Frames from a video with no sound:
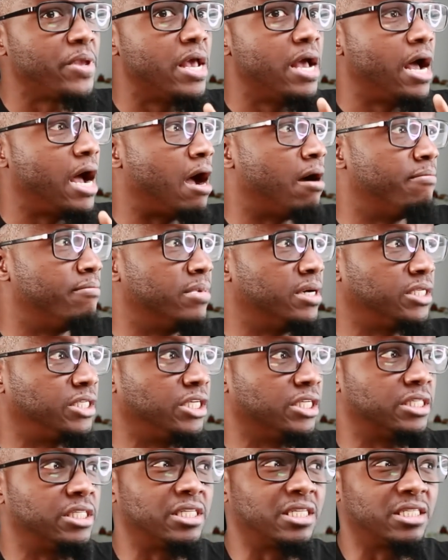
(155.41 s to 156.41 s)
how much
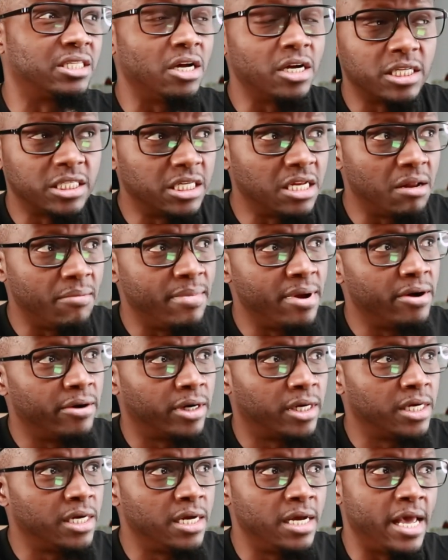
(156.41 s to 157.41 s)
it sucks in
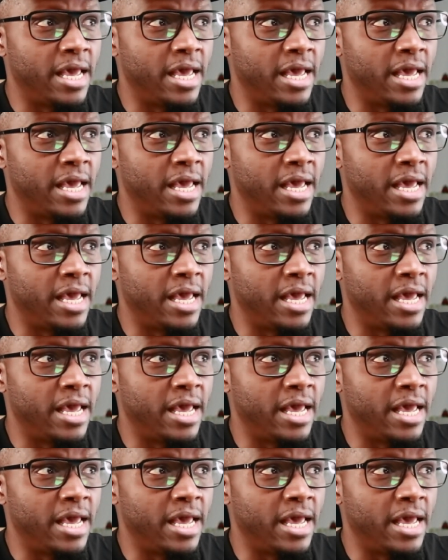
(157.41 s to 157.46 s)
America,